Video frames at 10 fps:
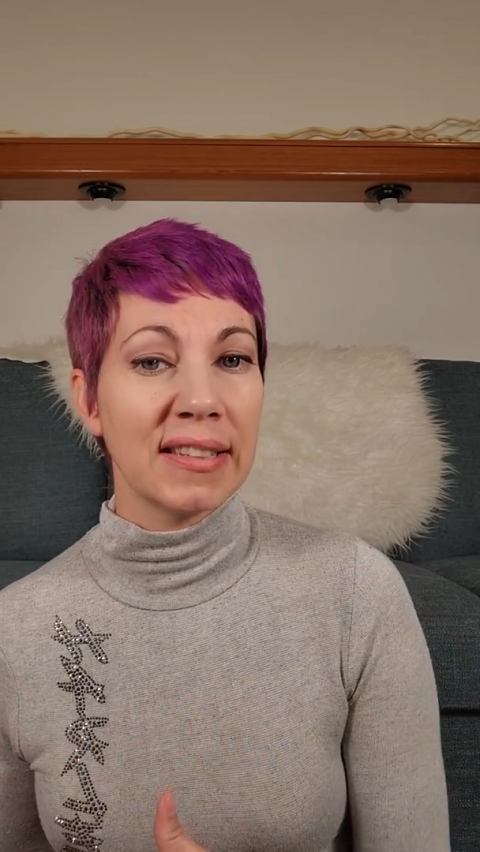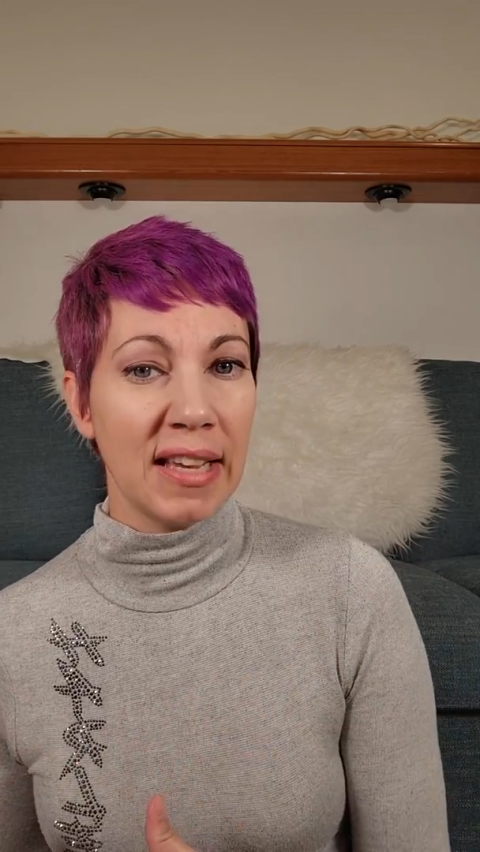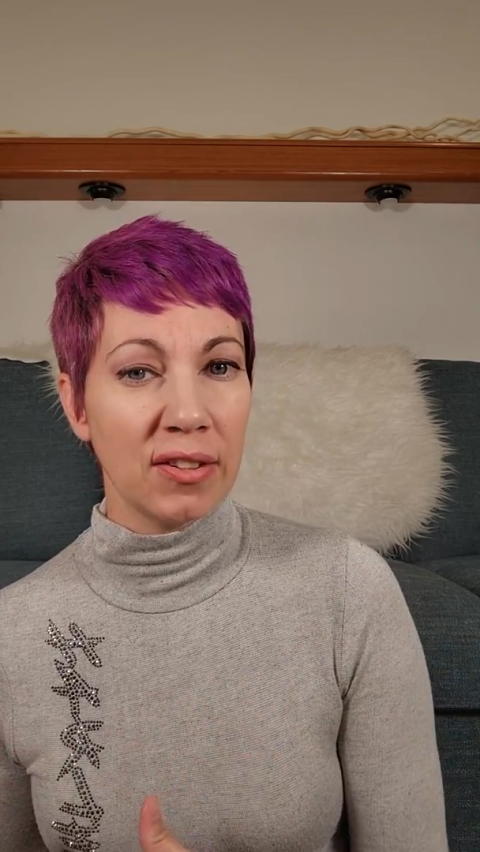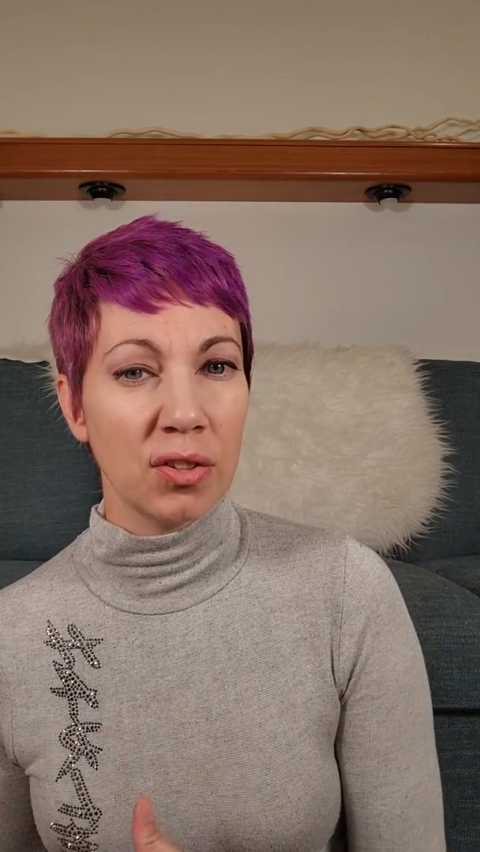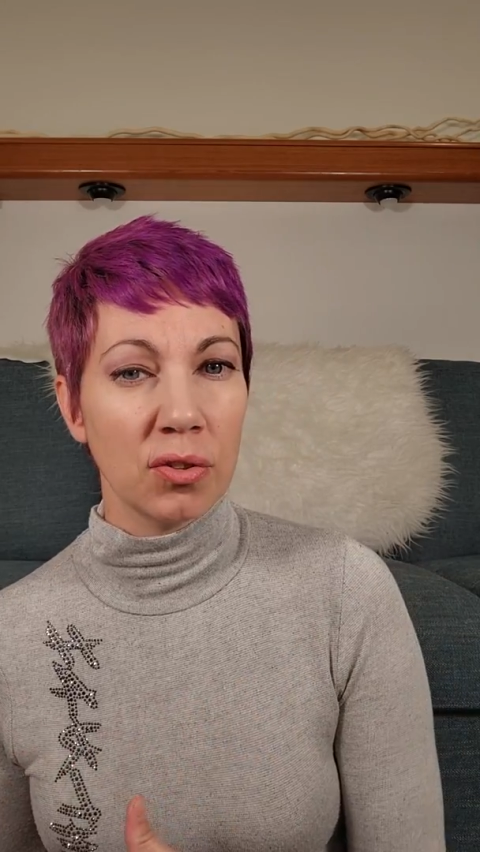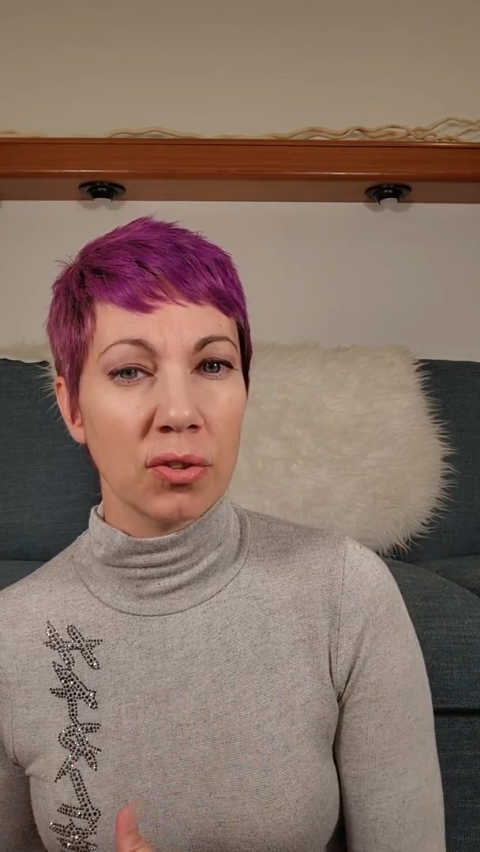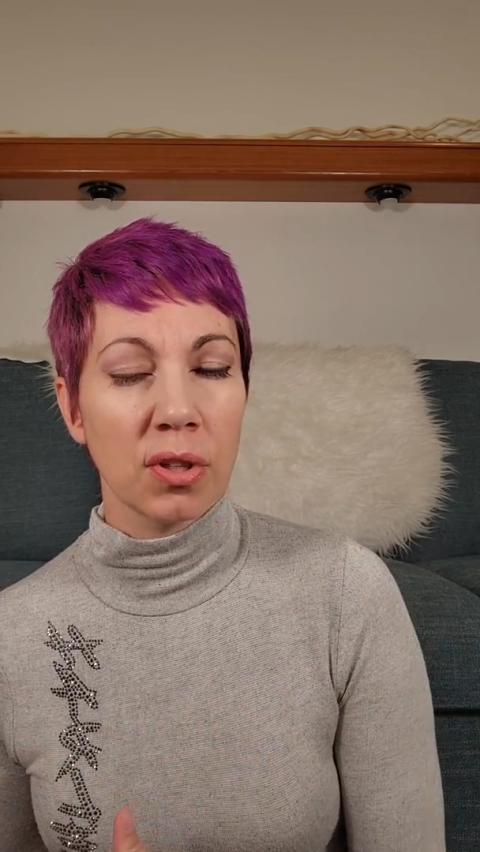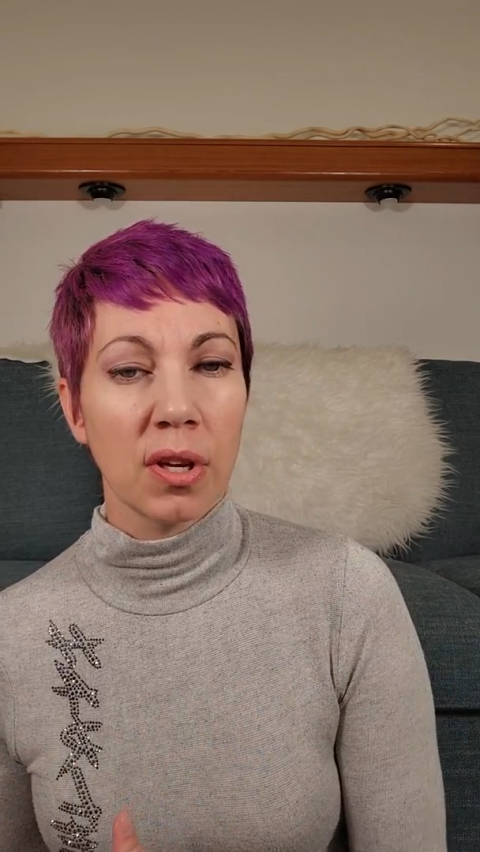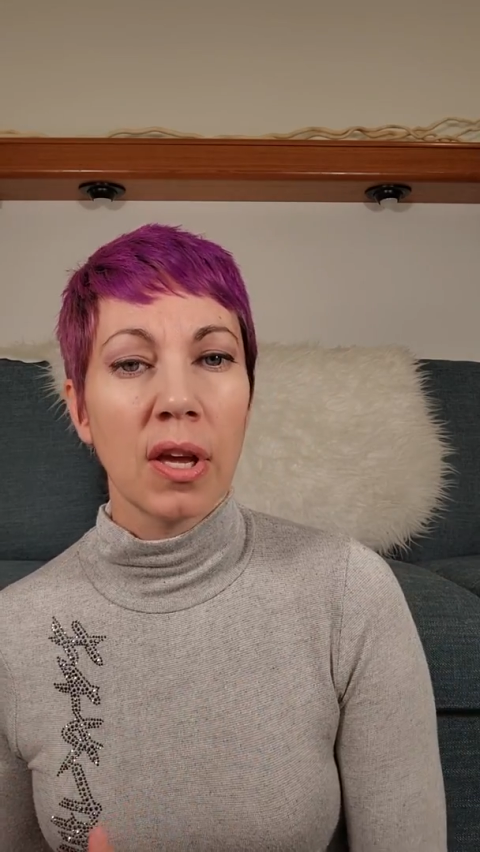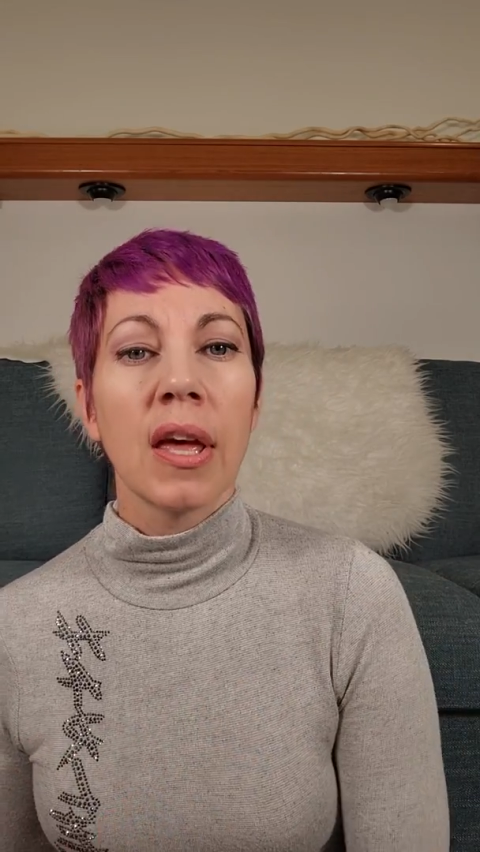dancers,
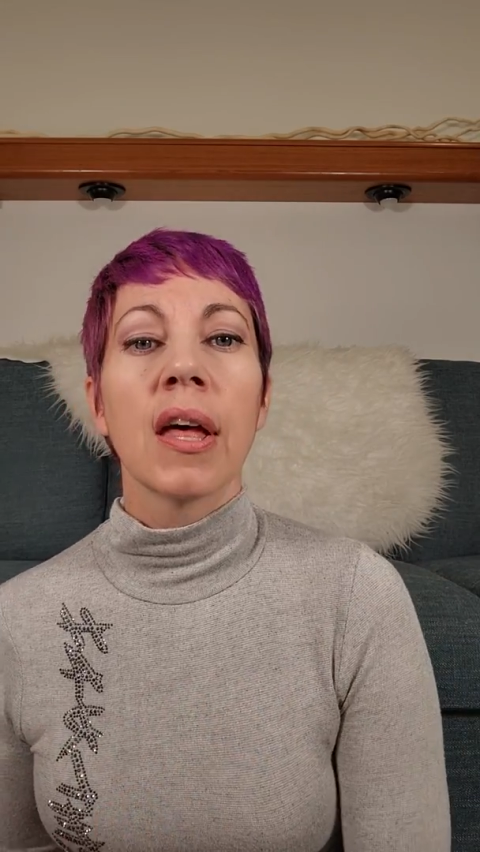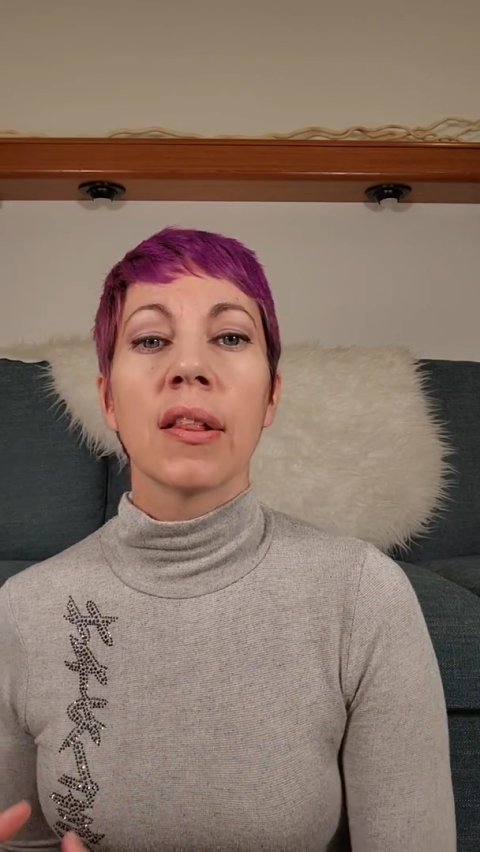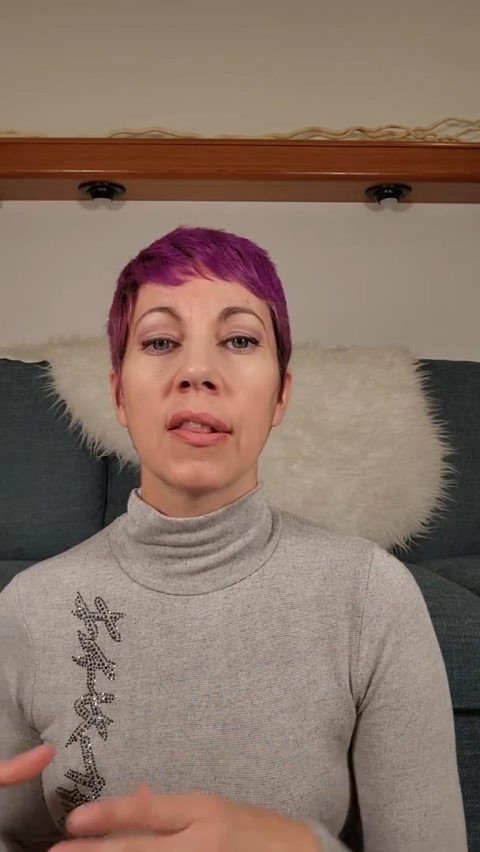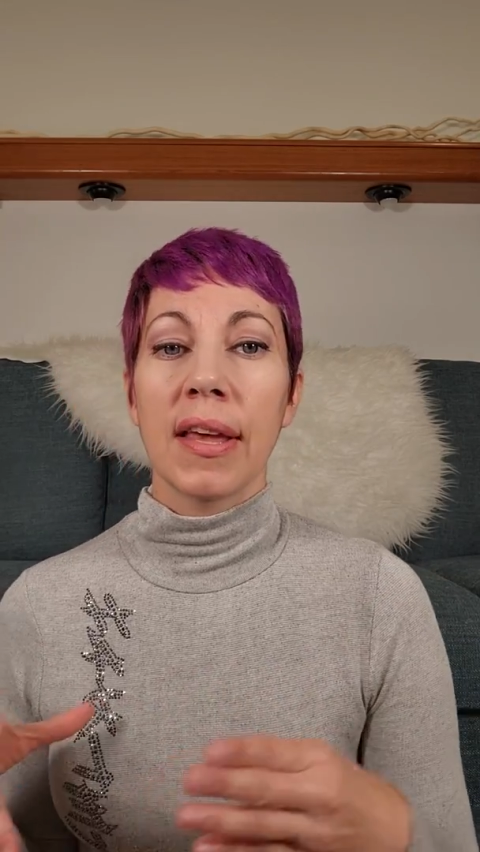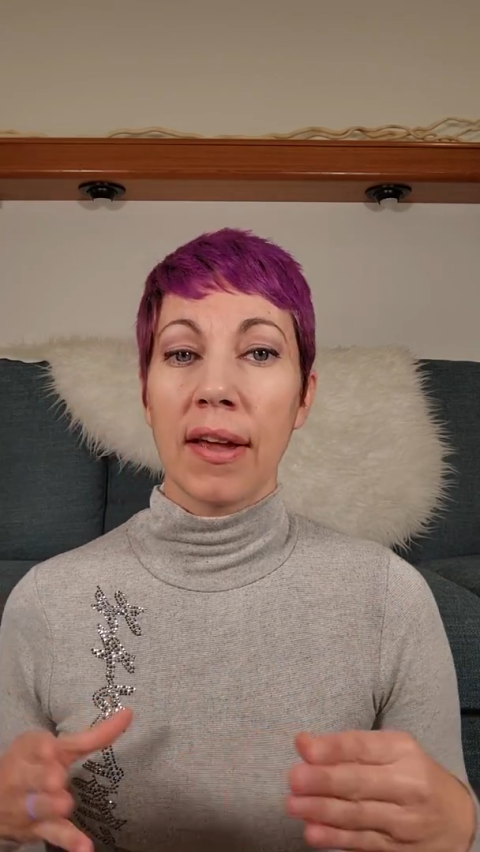lay